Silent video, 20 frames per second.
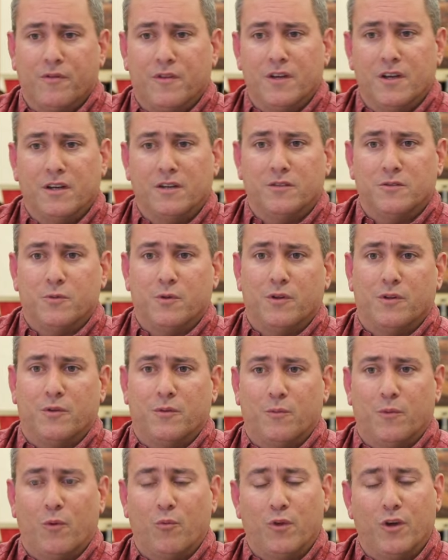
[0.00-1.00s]
of things
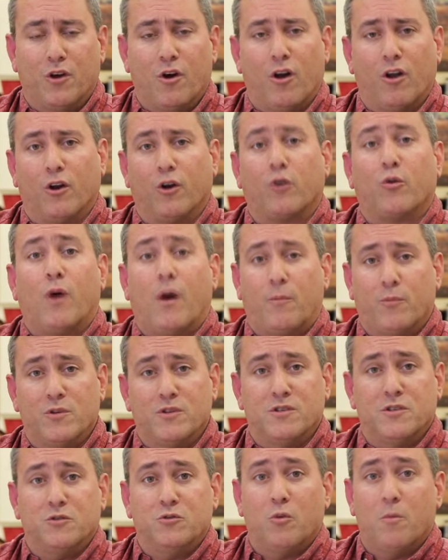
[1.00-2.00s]
with what we call our crop
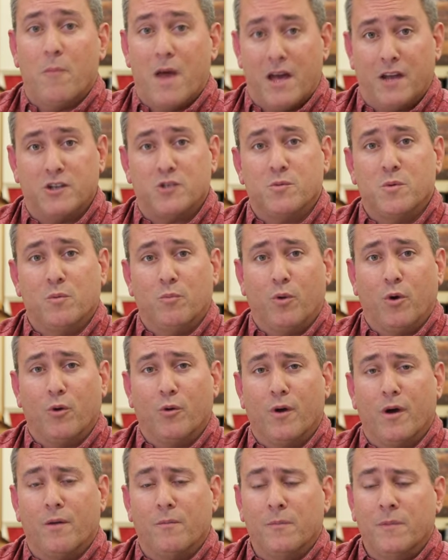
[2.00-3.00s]
residual management
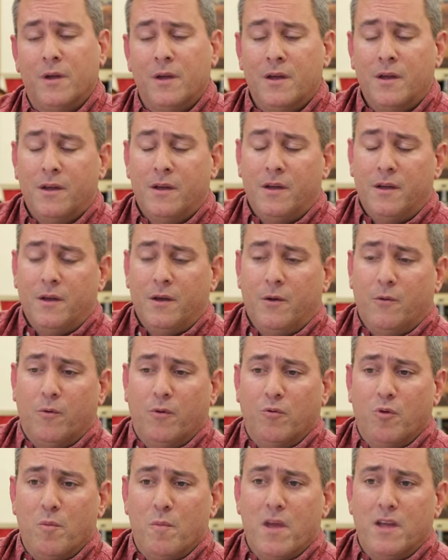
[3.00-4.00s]
program.
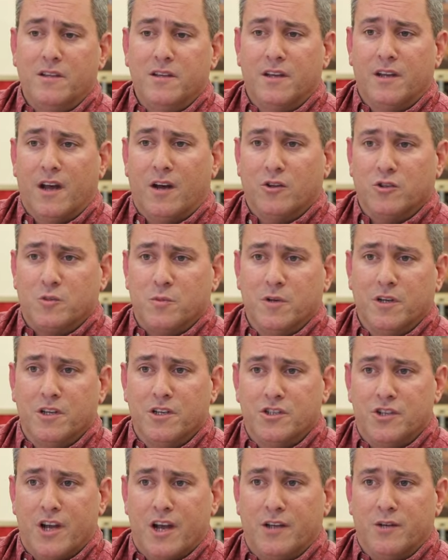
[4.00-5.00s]
When we made the announcement
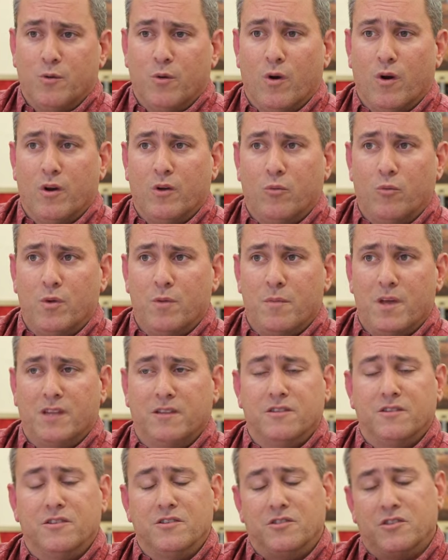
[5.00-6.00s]
in January, we
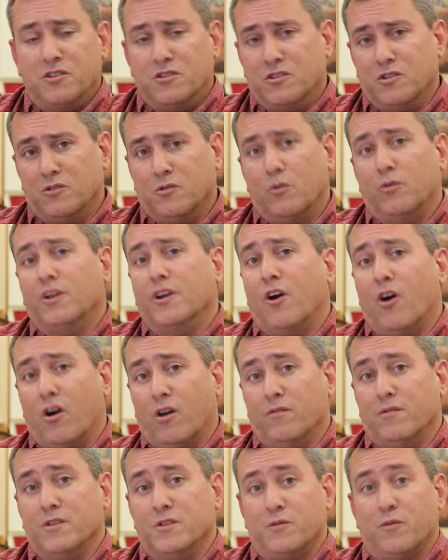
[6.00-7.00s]
made the decision to only
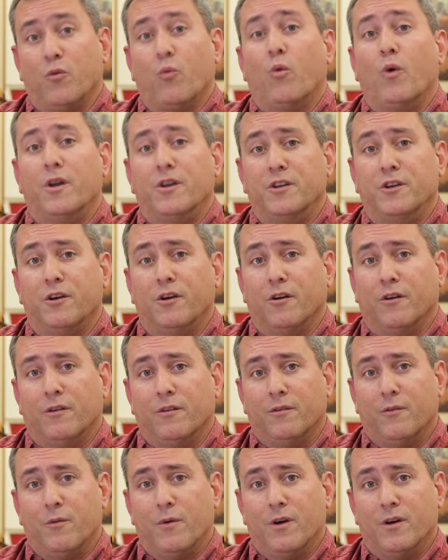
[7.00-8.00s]
harvest for 1
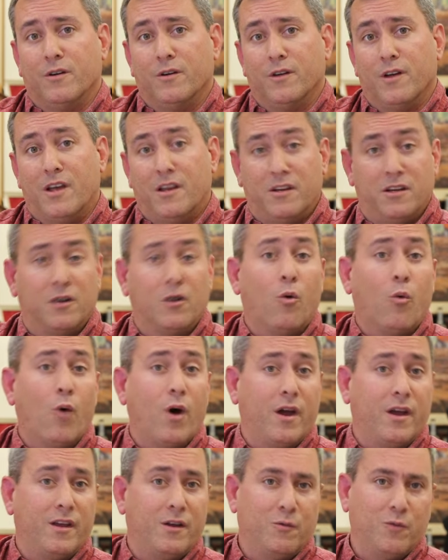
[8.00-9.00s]
year. And in
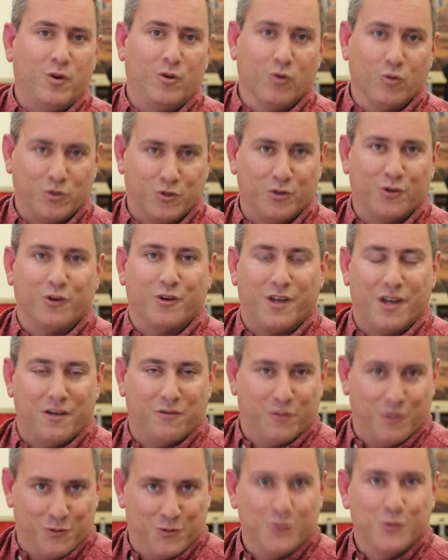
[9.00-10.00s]
Hawaii, we grow
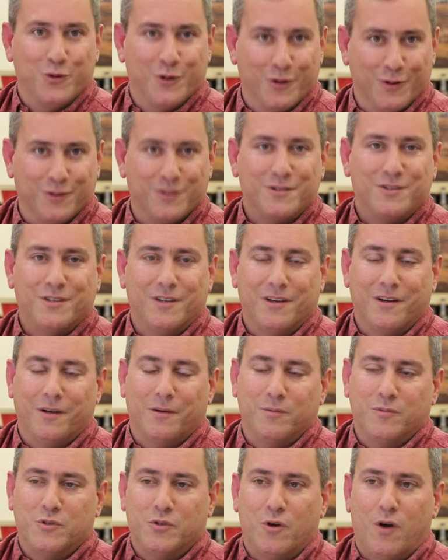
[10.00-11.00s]
sugarcane for 2 years.
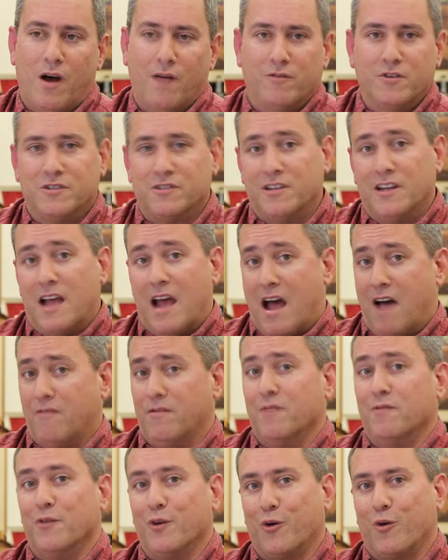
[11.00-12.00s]
So obviously
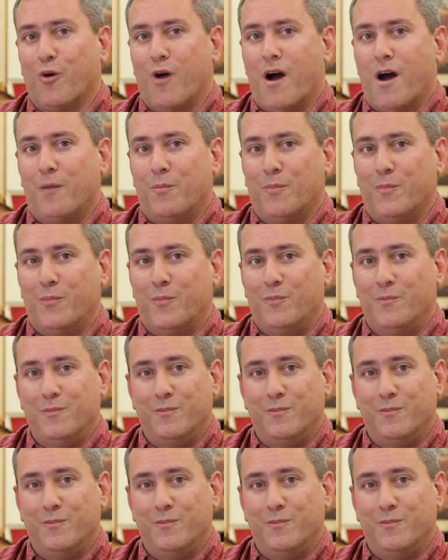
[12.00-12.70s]
half of the crop